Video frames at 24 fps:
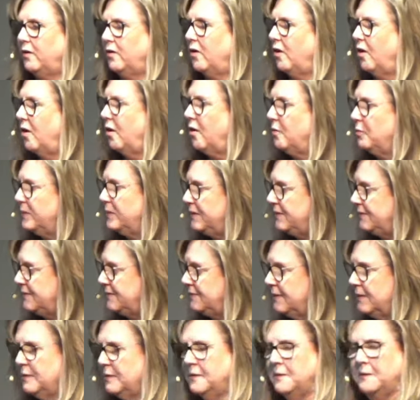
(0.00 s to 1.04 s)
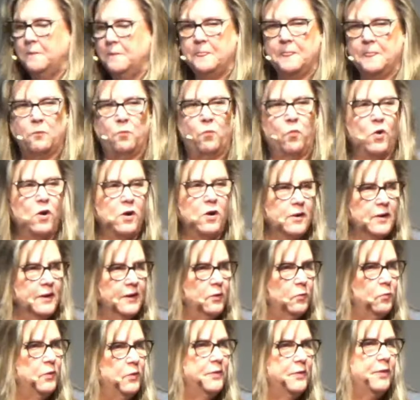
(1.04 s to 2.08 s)
always
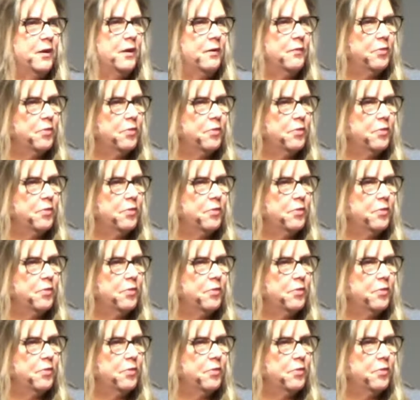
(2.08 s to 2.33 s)
working with our